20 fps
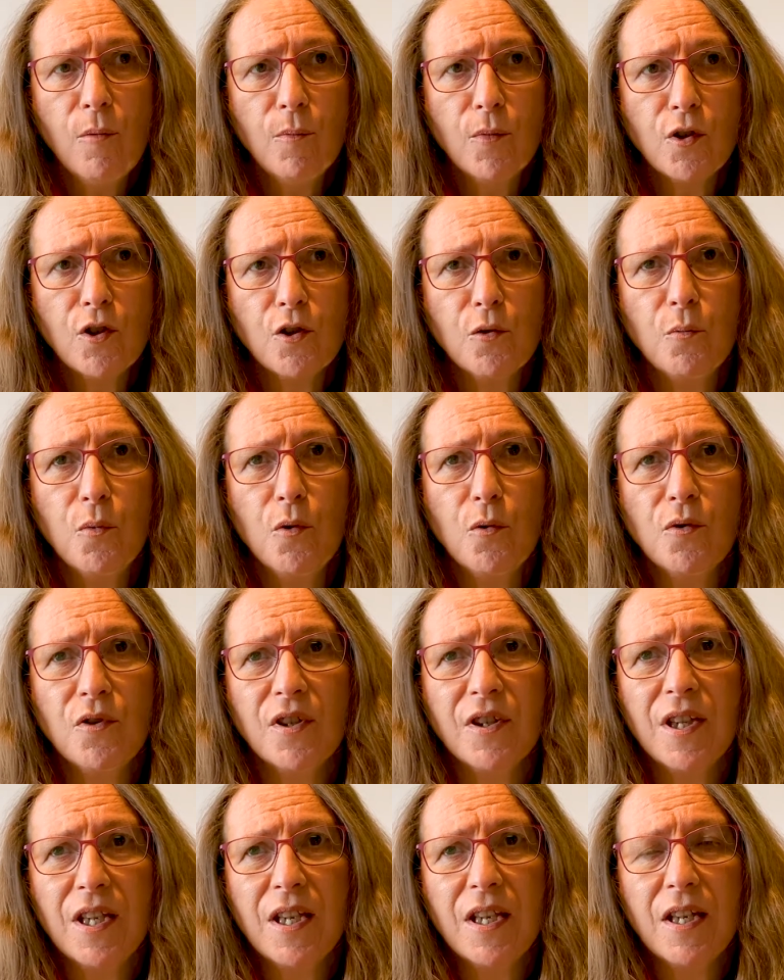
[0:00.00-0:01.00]
towards
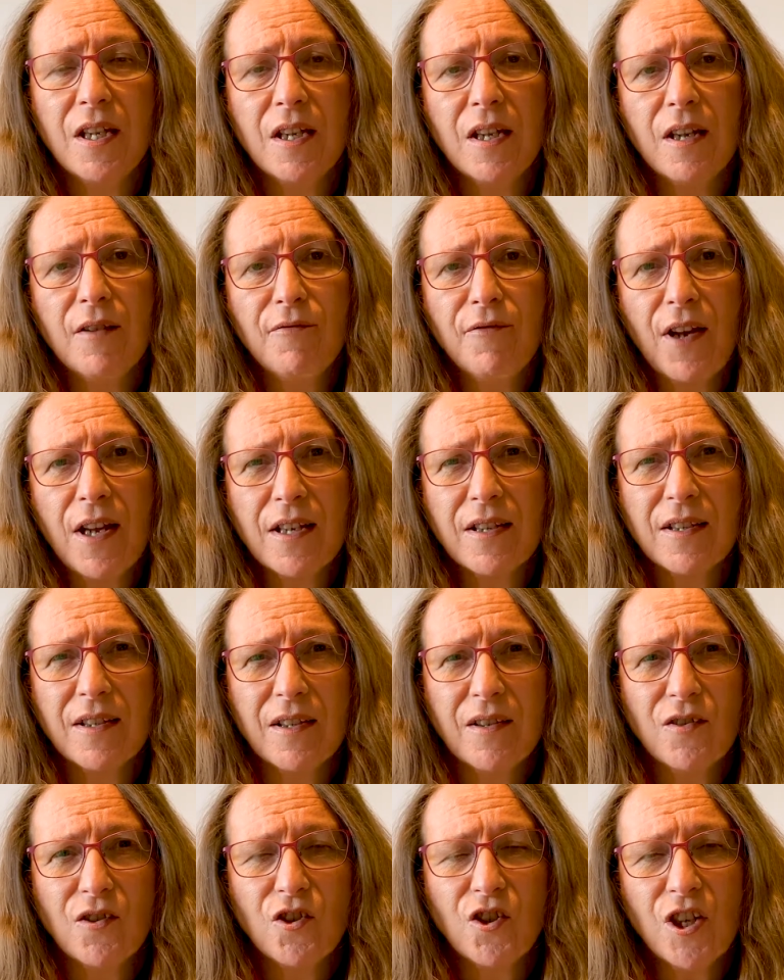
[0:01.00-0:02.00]
the effects
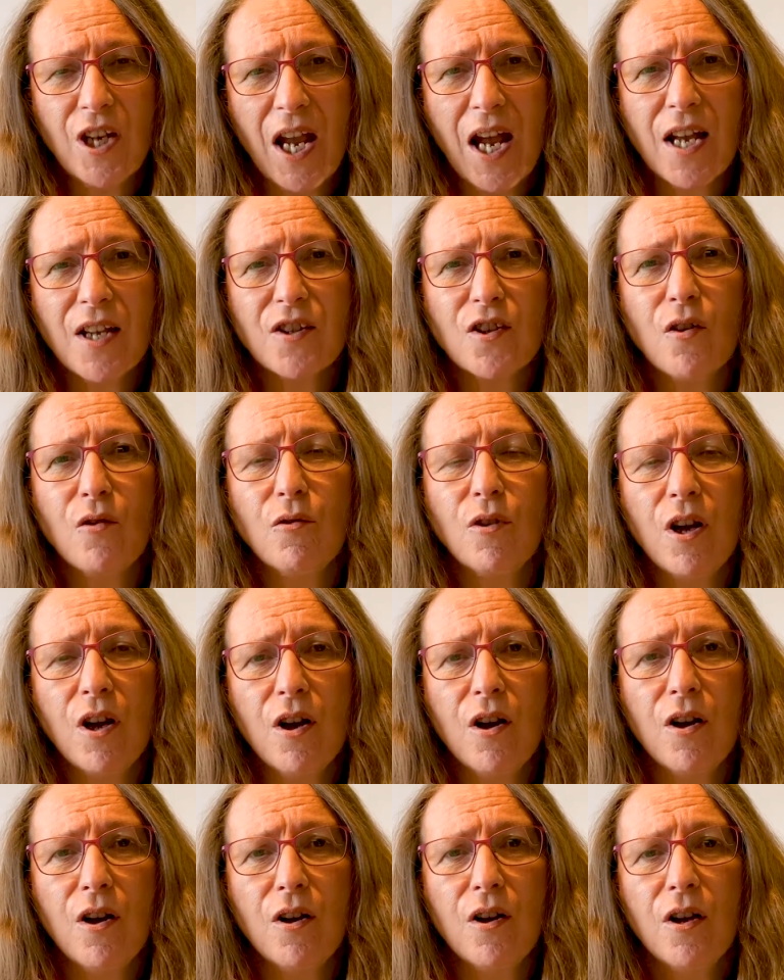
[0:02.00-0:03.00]
that she has on
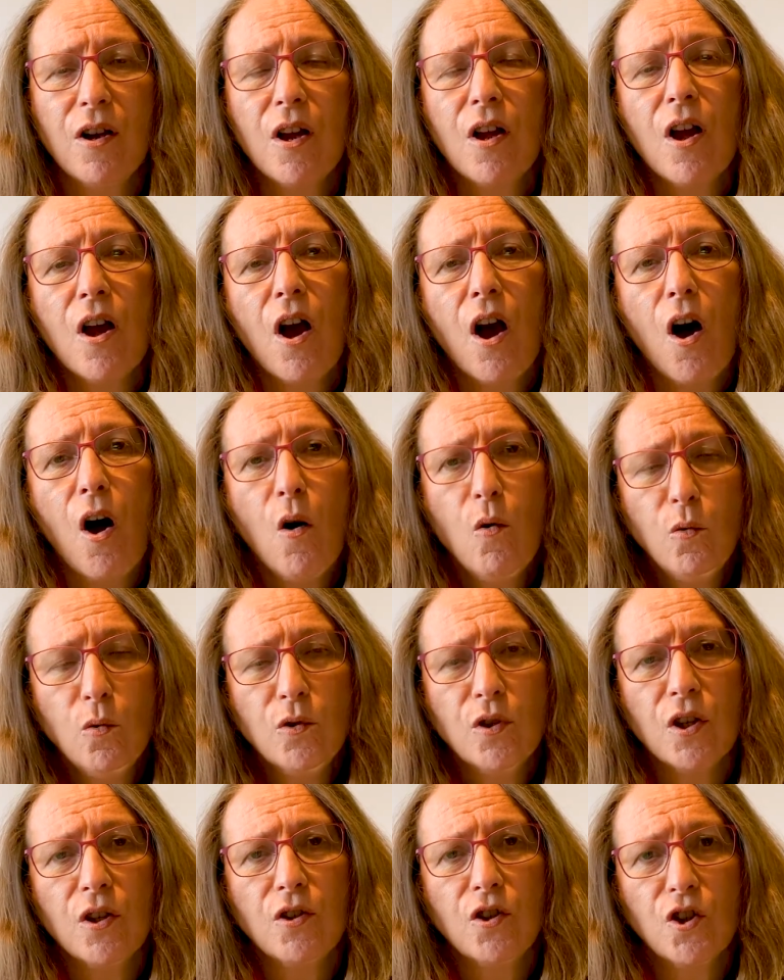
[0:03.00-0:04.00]
her
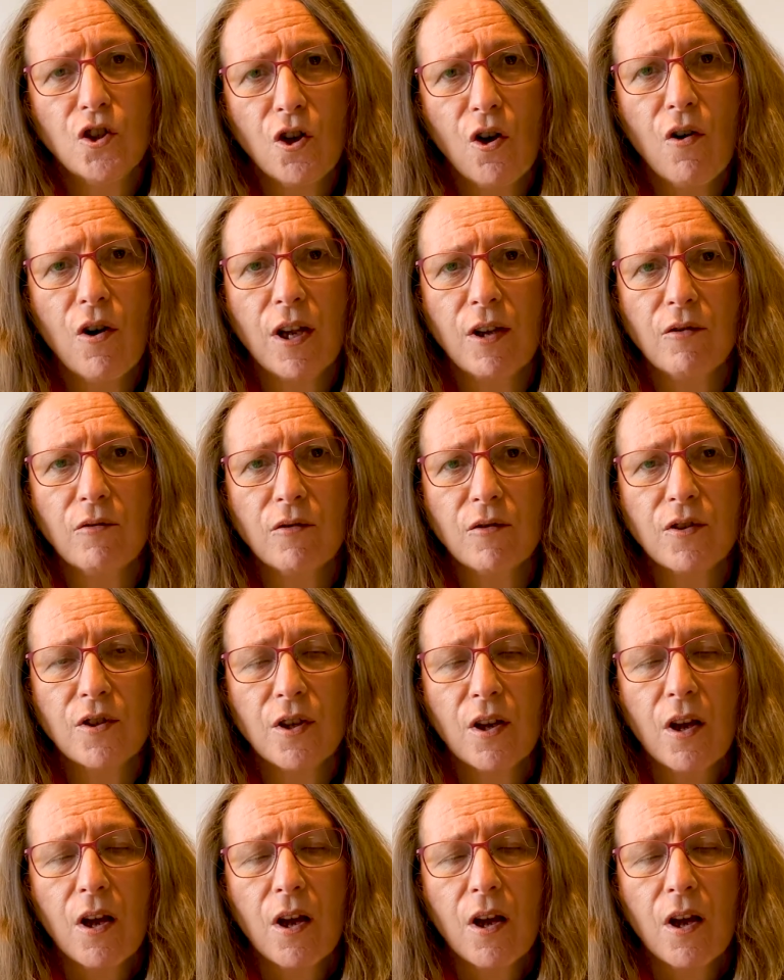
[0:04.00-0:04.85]
older child,